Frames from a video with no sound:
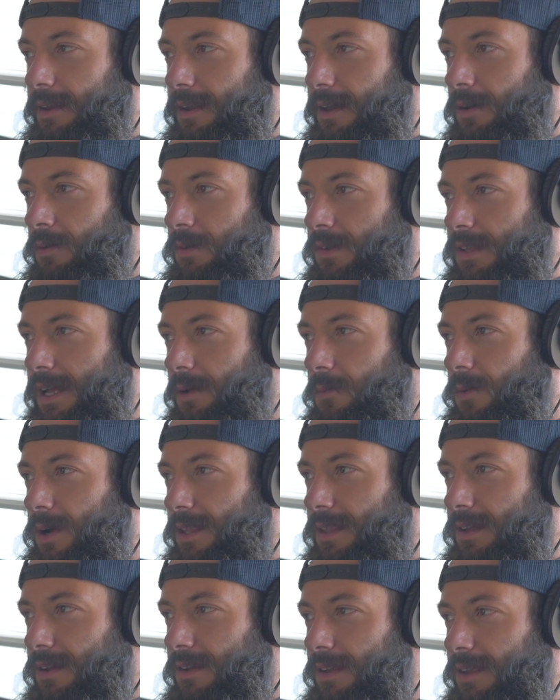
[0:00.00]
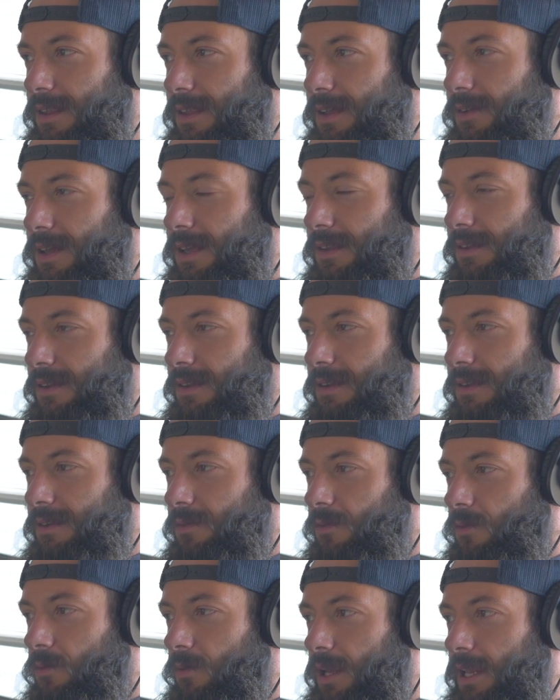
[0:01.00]
I was like, well, there isn't
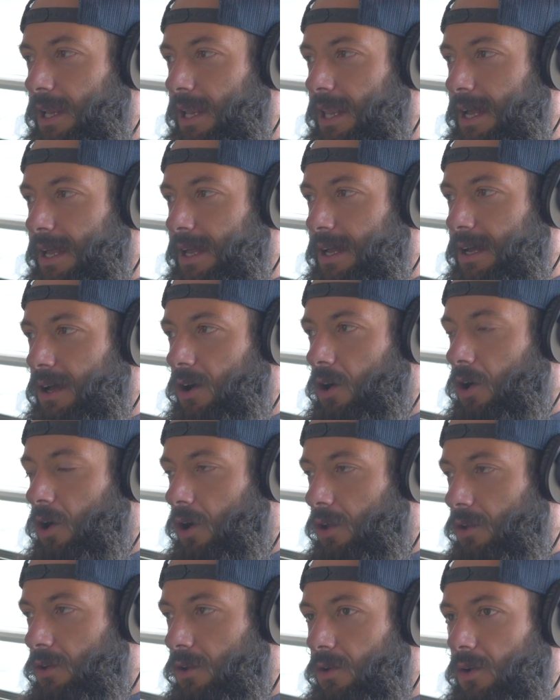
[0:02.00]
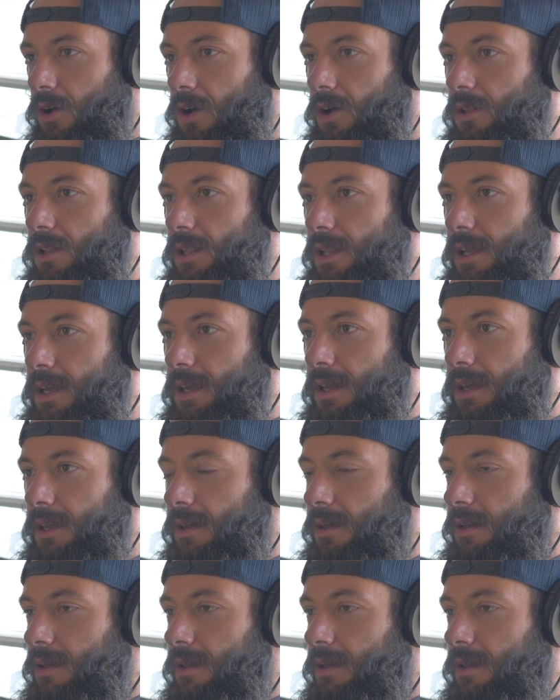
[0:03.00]
really like a audio only